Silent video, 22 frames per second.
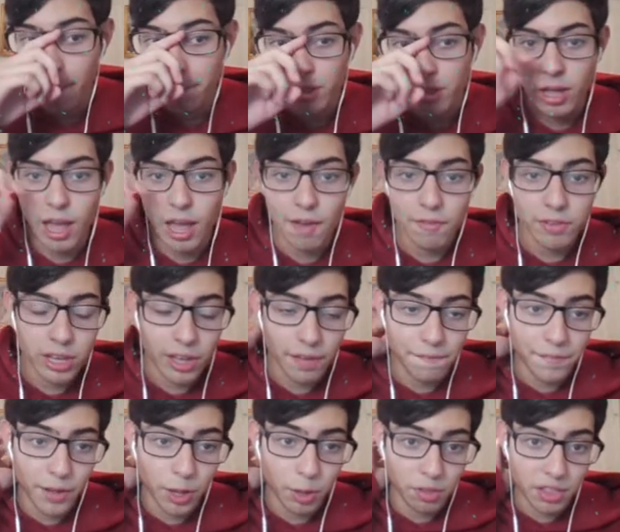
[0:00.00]
So having a
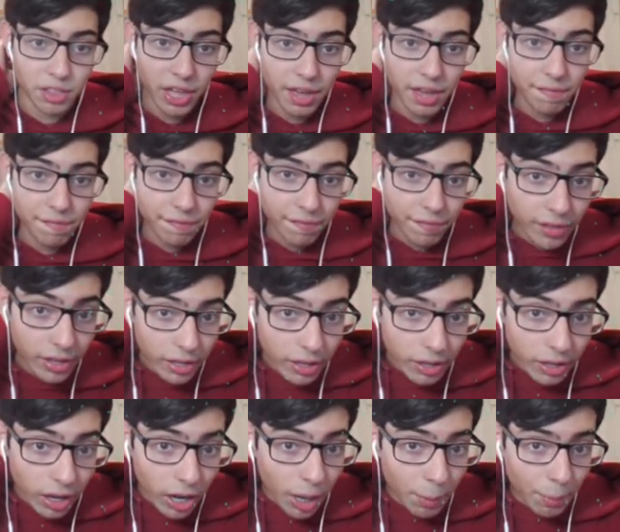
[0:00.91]
failsafe,
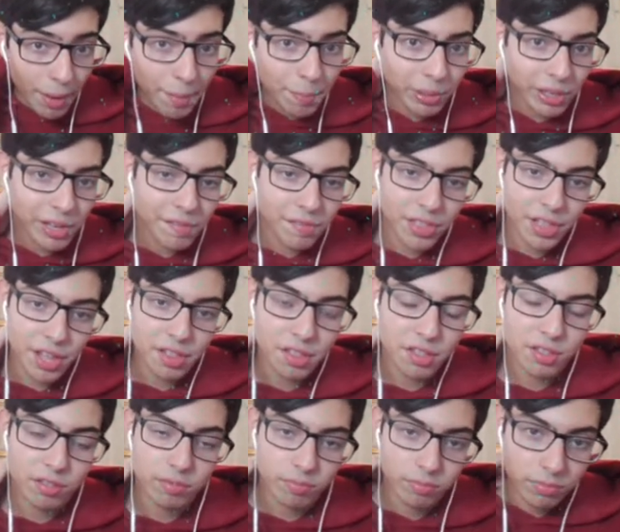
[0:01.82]
I
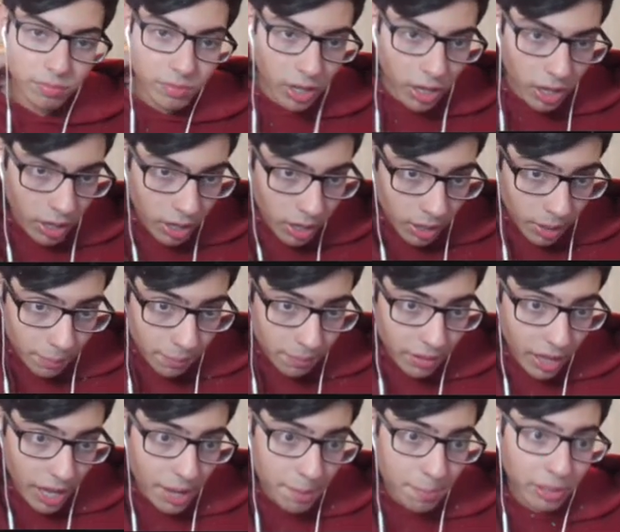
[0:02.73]

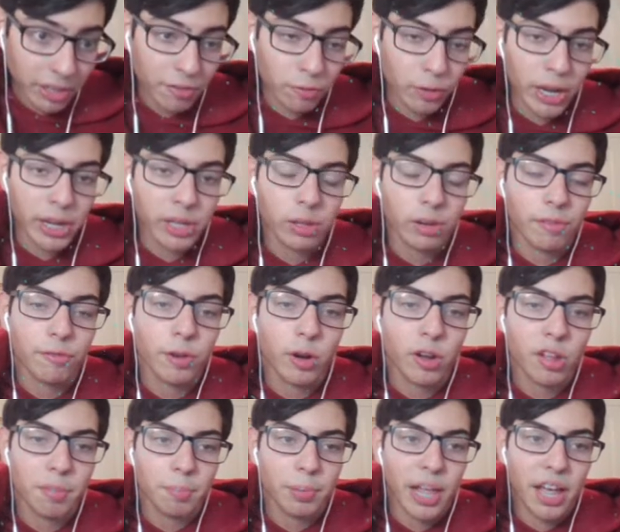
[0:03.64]
believe regular
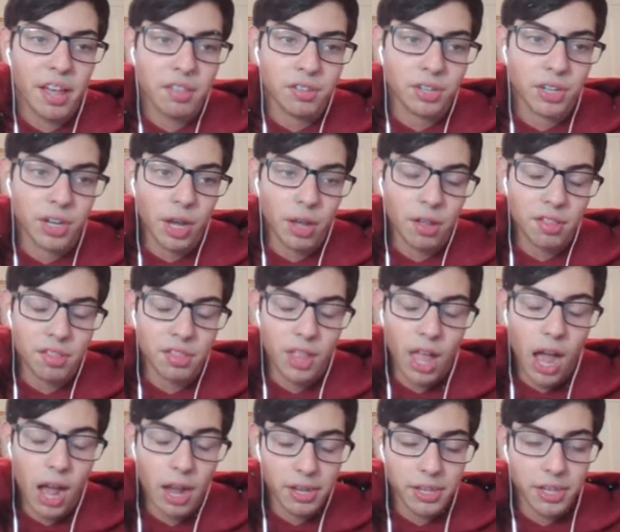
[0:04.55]
Focus Blast does
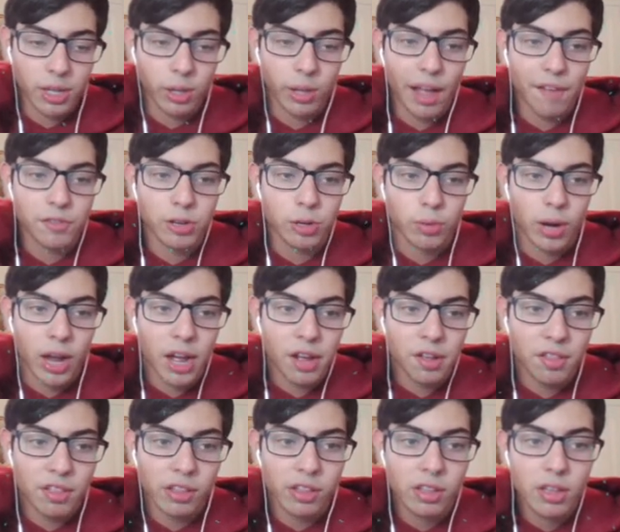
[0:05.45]
not kill after
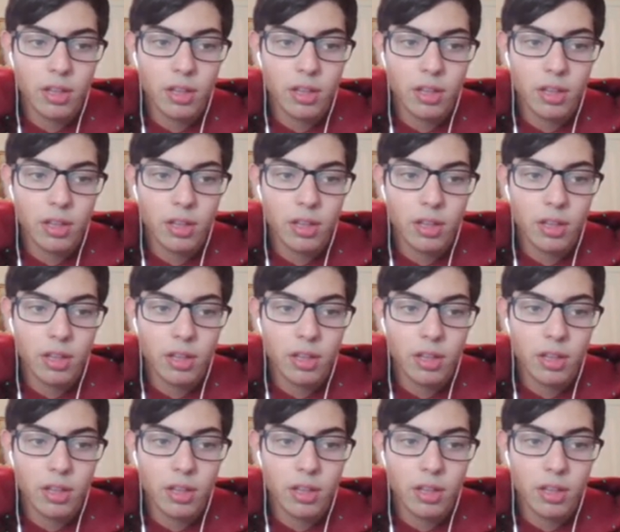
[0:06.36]
rocks,